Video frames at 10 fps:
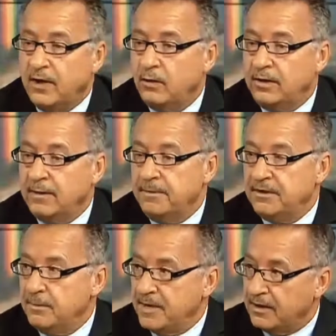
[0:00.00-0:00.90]
not only a
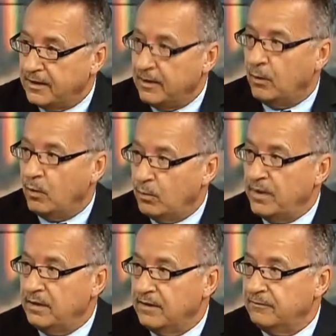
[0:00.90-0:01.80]
big demand here where
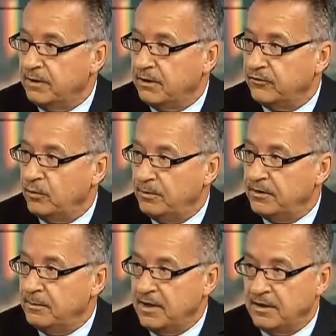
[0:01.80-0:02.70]
we live, but also a
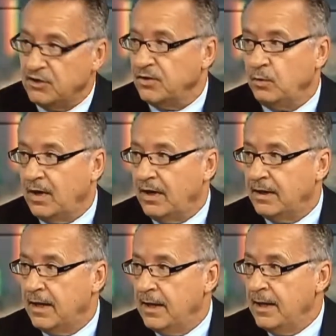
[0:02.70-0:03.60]
big demand
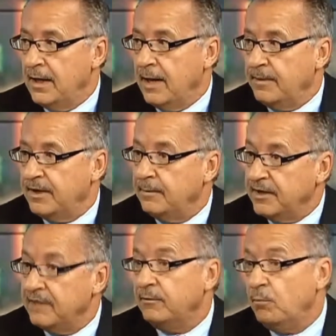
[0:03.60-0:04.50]
nationwide, and
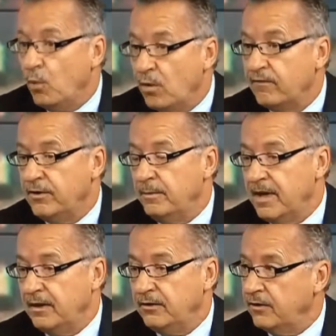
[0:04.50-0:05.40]
becoming even more of a
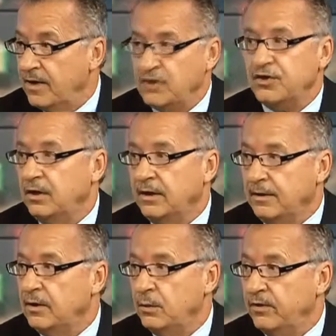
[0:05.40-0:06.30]
demand
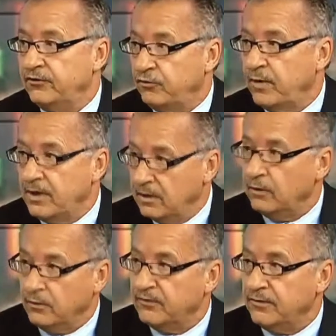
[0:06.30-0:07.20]
internationally.
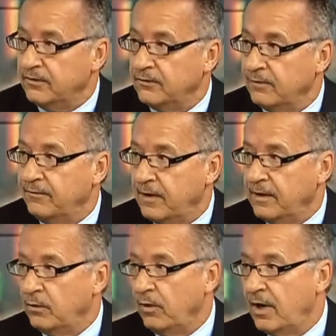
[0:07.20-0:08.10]
U.S.-trained nurses are
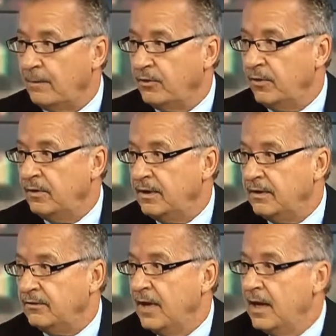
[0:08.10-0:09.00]
finding great
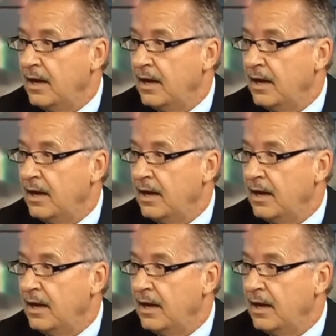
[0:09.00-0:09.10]
opportunities